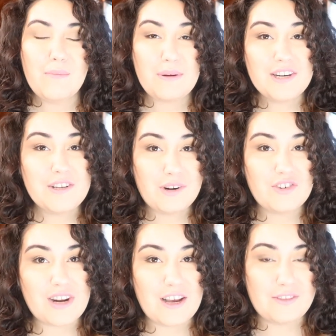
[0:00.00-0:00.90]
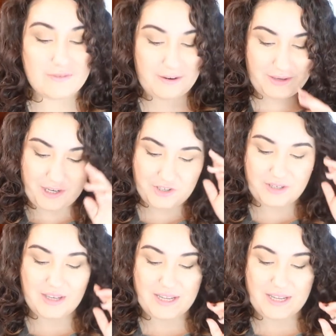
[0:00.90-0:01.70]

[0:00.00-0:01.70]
But I do want to try out this foundation.